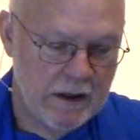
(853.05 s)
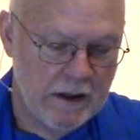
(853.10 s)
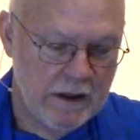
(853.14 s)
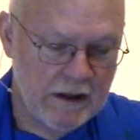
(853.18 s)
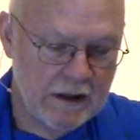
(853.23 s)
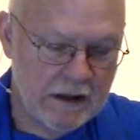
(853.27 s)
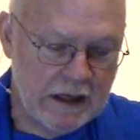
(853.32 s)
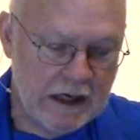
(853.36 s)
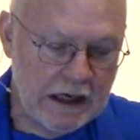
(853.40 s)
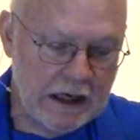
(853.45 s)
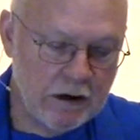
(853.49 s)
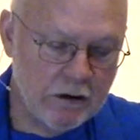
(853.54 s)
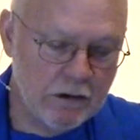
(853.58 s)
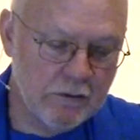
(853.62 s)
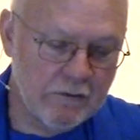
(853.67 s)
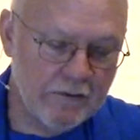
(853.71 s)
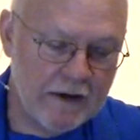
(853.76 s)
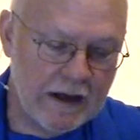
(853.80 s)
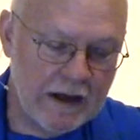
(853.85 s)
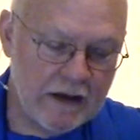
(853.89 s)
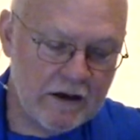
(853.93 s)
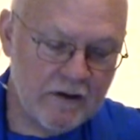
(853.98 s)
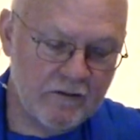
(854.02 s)
The
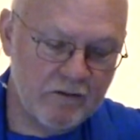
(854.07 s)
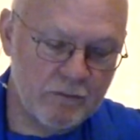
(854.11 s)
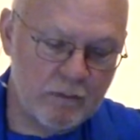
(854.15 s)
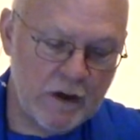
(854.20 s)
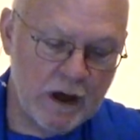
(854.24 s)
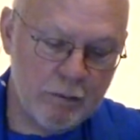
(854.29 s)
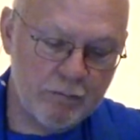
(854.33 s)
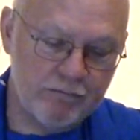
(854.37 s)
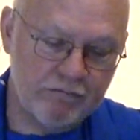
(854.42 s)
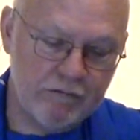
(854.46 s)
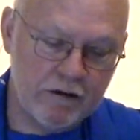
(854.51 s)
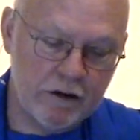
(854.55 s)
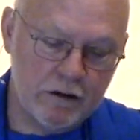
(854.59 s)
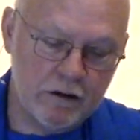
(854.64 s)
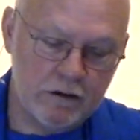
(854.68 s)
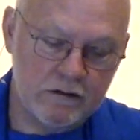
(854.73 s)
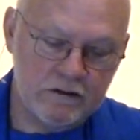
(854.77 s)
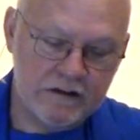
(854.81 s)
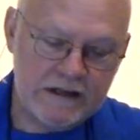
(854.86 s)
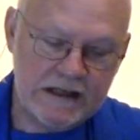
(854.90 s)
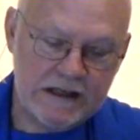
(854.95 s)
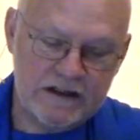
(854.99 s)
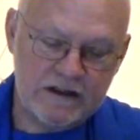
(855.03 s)
caravan of my
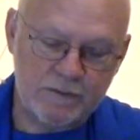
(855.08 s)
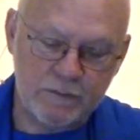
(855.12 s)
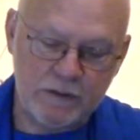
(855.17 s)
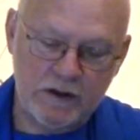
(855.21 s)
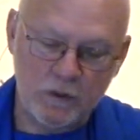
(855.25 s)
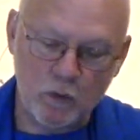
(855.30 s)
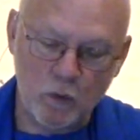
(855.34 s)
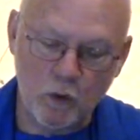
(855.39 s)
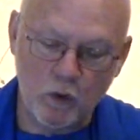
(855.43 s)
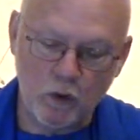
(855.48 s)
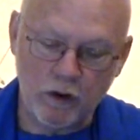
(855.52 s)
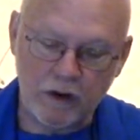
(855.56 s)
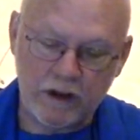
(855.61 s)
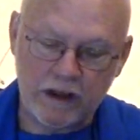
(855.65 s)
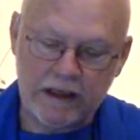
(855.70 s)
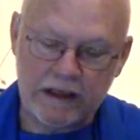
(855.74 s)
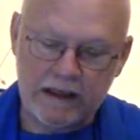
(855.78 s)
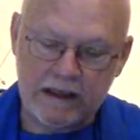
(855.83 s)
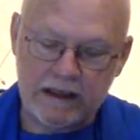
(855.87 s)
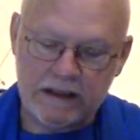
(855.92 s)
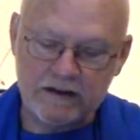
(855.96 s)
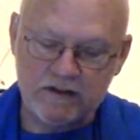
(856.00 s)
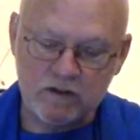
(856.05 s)
prayers has been
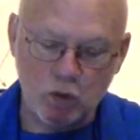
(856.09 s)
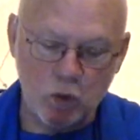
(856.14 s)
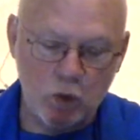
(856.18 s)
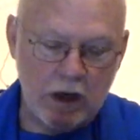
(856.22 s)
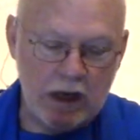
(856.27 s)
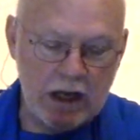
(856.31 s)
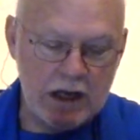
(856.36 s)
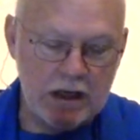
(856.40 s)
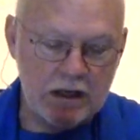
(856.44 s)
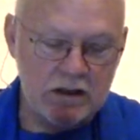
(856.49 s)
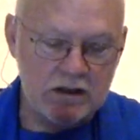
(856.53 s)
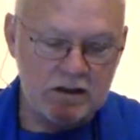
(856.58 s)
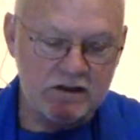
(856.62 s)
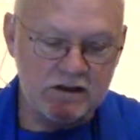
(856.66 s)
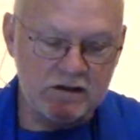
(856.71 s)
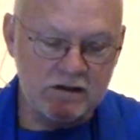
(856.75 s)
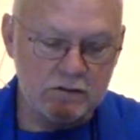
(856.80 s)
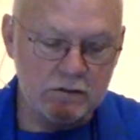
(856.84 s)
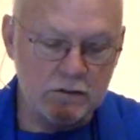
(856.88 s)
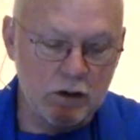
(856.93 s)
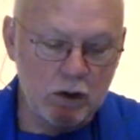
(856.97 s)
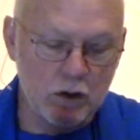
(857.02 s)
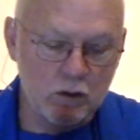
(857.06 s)
working its way
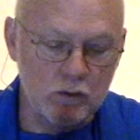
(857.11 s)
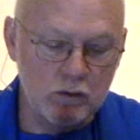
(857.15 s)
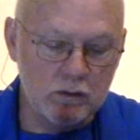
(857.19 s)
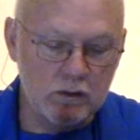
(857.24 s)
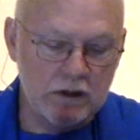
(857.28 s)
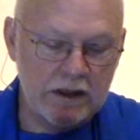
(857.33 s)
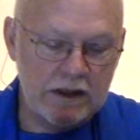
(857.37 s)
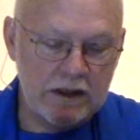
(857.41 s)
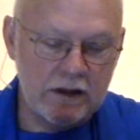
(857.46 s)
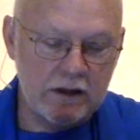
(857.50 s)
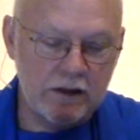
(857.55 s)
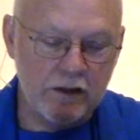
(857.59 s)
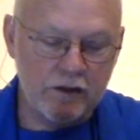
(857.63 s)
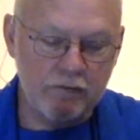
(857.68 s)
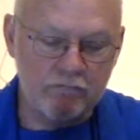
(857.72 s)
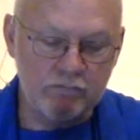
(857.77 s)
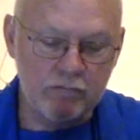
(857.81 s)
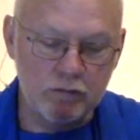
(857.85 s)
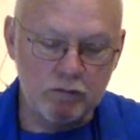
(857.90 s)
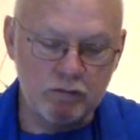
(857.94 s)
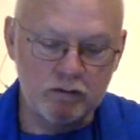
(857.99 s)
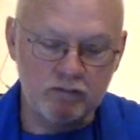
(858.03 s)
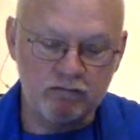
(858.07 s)
slowly
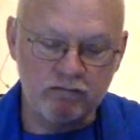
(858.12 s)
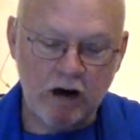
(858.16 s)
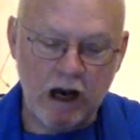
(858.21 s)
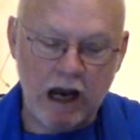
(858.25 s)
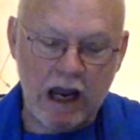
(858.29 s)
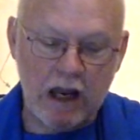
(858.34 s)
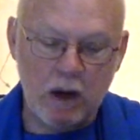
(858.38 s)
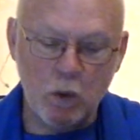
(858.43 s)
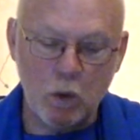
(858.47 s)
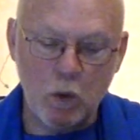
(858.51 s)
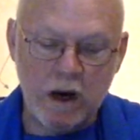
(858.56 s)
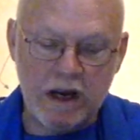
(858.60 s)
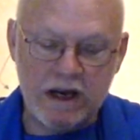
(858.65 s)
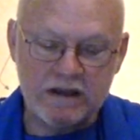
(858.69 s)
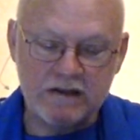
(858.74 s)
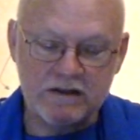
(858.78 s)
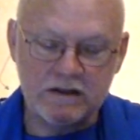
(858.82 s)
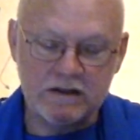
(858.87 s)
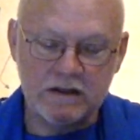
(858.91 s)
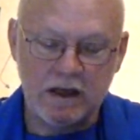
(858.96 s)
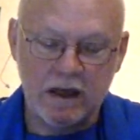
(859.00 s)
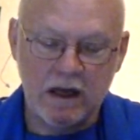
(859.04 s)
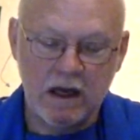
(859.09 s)
through dry
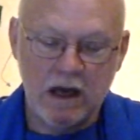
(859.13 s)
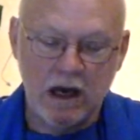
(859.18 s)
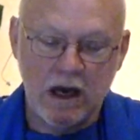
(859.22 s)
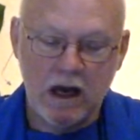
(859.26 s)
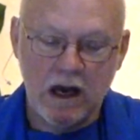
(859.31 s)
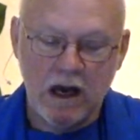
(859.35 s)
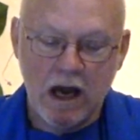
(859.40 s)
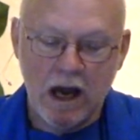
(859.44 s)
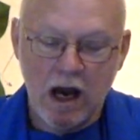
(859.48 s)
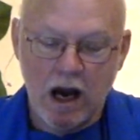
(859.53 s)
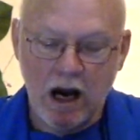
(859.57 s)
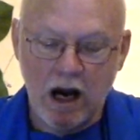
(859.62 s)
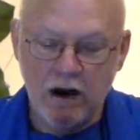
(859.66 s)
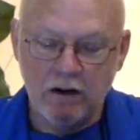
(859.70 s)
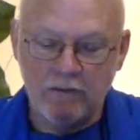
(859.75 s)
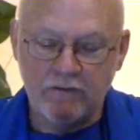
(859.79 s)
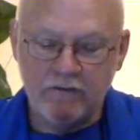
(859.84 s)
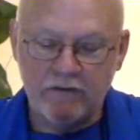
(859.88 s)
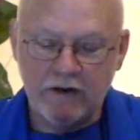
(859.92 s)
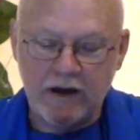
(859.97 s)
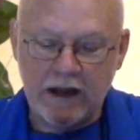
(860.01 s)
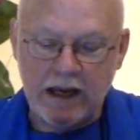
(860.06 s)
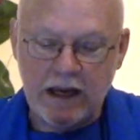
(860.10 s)
waste
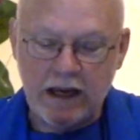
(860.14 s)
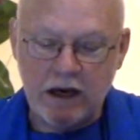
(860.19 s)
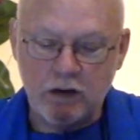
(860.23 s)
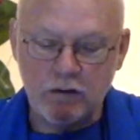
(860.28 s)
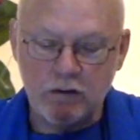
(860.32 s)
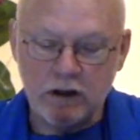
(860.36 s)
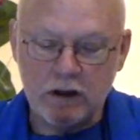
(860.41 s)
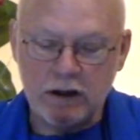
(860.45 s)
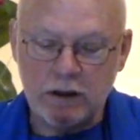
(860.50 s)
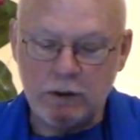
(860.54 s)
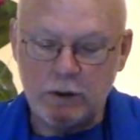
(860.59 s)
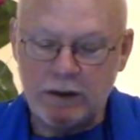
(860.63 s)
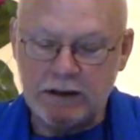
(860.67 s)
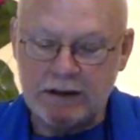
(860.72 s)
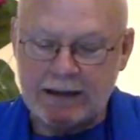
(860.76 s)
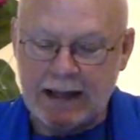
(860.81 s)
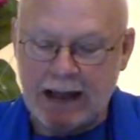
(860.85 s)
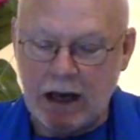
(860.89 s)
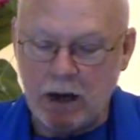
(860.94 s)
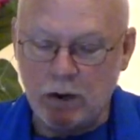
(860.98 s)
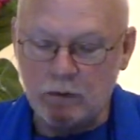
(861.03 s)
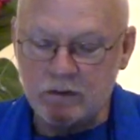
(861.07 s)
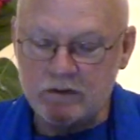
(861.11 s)
of arid
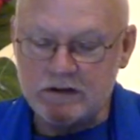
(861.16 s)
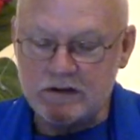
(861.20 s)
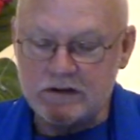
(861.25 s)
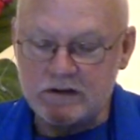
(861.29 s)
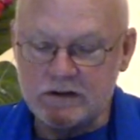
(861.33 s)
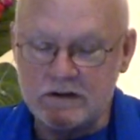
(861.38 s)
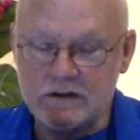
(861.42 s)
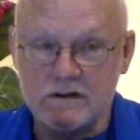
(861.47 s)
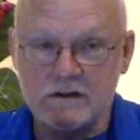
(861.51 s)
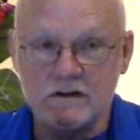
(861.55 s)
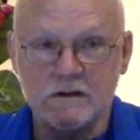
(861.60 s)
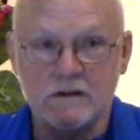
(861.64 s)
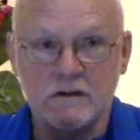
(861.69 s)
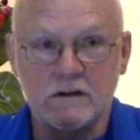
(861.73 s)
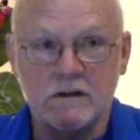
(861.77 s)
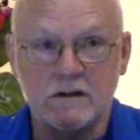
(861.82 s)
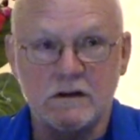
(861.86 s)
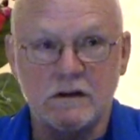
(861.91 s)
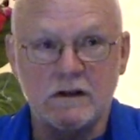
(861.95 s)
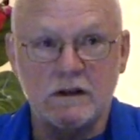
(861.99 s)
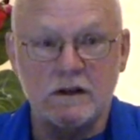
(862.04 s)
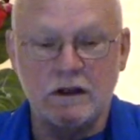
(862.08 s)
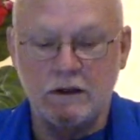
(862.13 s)
doubts
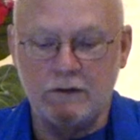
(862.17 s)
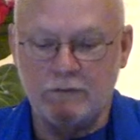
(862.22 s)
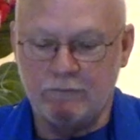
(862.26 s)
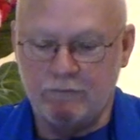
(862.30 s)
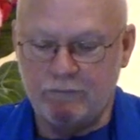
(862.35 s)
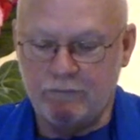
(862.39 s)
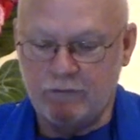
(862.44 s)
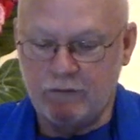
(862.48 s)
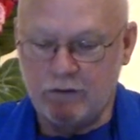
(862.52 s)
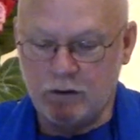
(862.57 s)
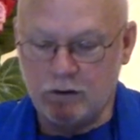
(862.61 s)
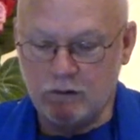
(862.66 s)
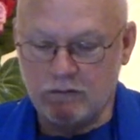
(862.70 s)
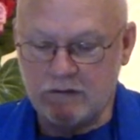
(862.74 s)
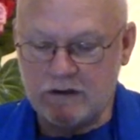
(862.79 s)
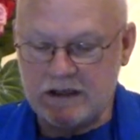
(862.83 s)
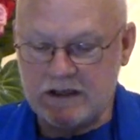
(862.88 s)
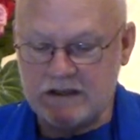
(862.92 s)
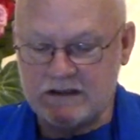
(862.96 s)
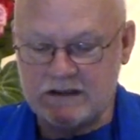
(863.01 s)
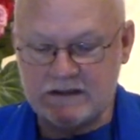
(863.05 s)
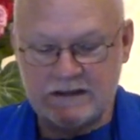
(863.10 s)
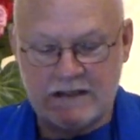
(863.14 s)
and
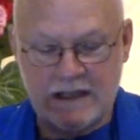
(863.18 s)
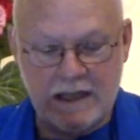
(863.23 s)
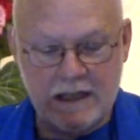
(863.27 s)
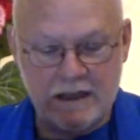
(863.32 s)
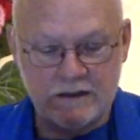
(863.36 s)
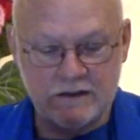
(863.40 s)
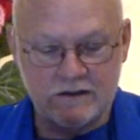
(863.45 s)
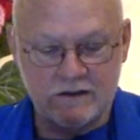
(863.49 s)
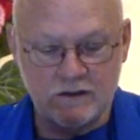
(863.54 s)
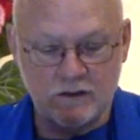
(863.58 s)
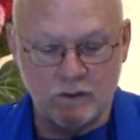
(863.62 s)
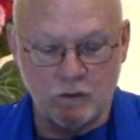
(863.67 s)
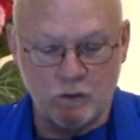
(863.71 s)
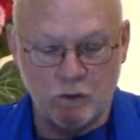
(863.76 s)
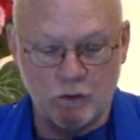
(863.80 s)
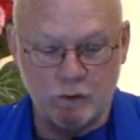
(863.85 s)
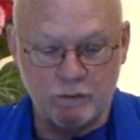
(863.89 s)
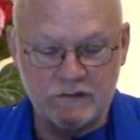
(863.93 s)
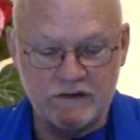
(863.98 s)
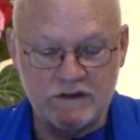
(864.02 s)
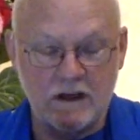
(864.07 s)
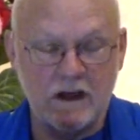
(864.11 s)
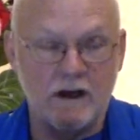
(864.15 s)
furious
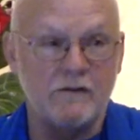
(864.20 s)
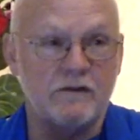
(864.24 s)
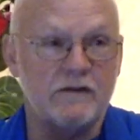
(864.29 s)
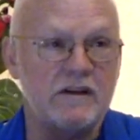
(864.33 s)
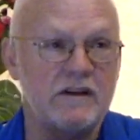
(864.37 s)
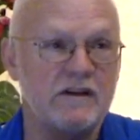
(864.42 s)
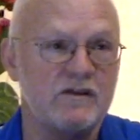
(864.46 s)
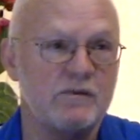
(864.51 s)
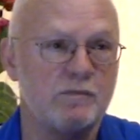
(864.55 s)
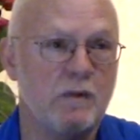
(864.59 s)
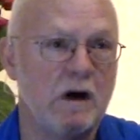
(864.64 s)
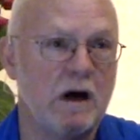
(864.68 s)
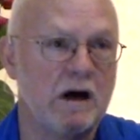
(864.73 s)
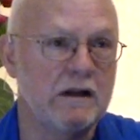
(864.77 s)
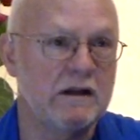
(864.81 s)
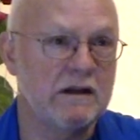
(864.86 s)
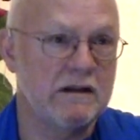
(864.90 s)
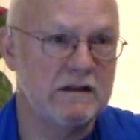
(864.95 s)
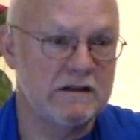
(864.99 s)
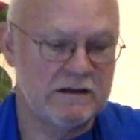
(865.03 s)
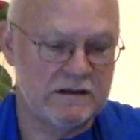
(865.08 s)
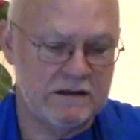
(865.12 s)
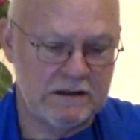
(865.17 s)
sandstorms of
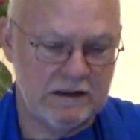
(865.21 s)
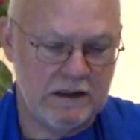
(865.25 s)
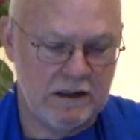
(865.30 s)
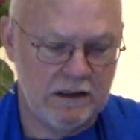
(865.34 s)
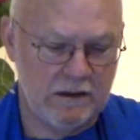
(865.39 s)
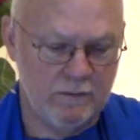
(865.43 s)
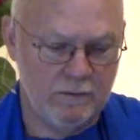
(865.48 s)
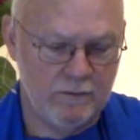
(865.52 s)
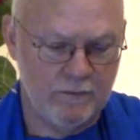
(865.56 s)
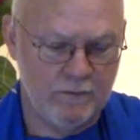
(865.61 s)
despondency.